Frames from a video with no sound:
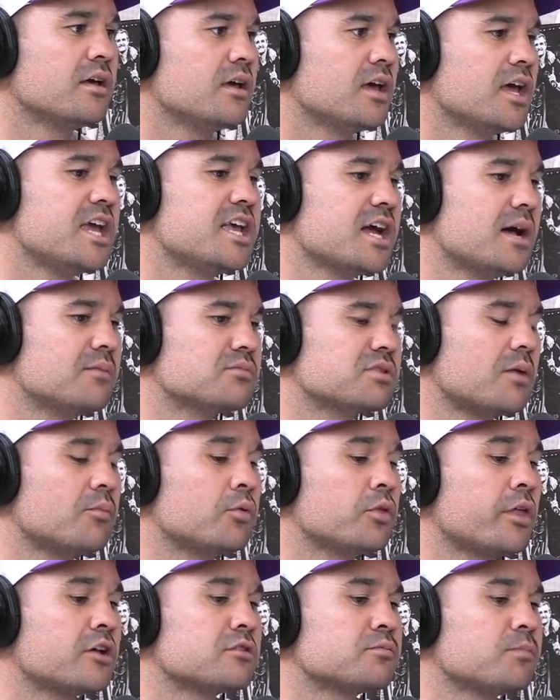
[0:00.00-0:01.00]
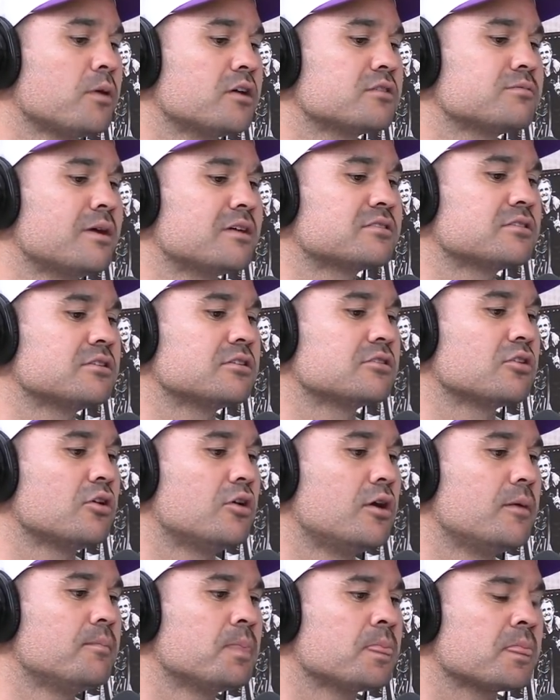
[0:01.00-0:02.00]
He comes up with those plays most of the
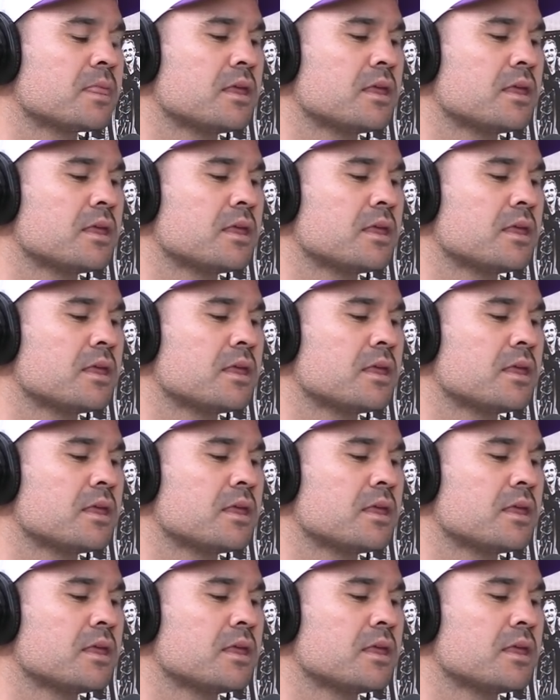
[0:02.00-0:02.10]
time.